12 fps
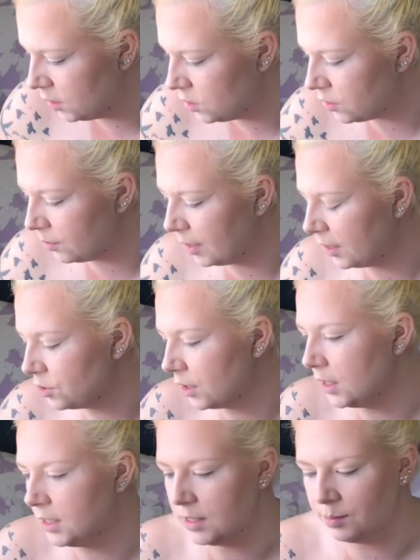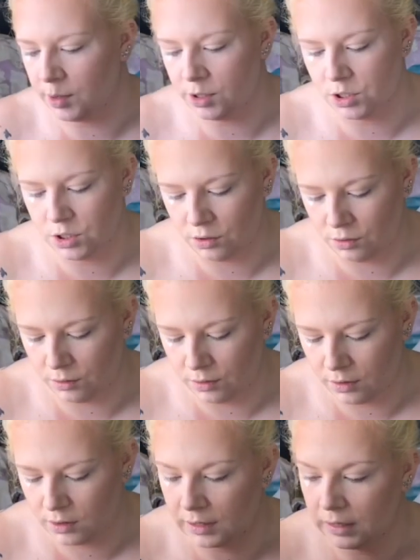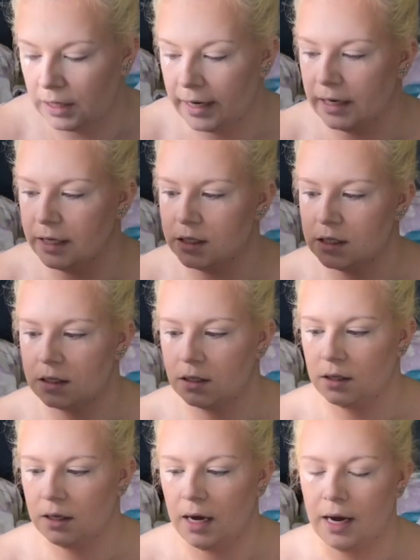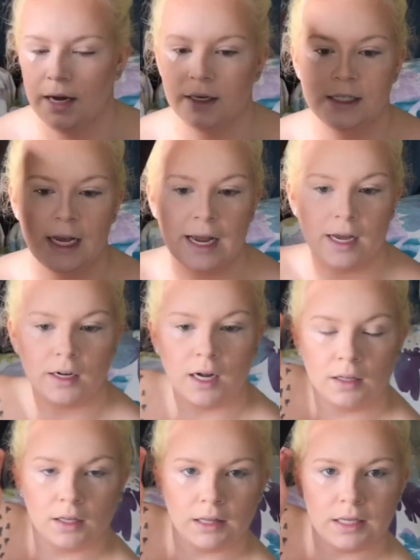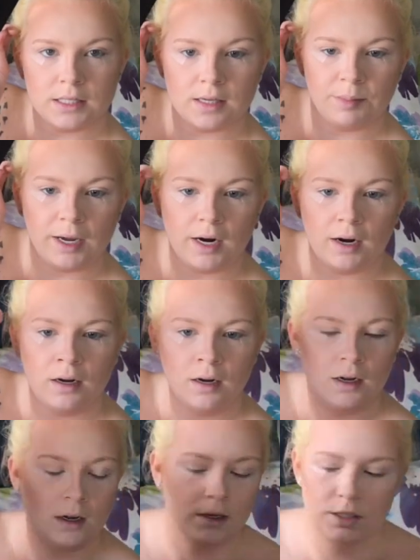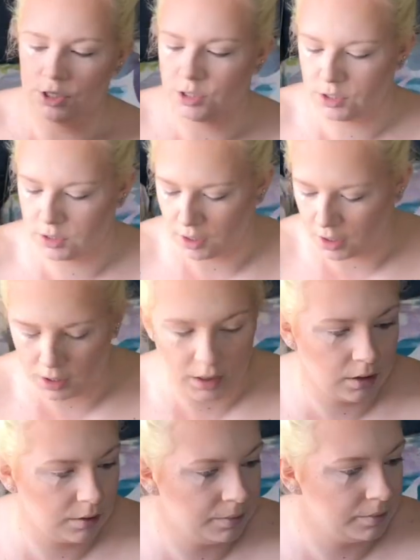So I'm actually gonna dip into the lightest tan color that's up here to start.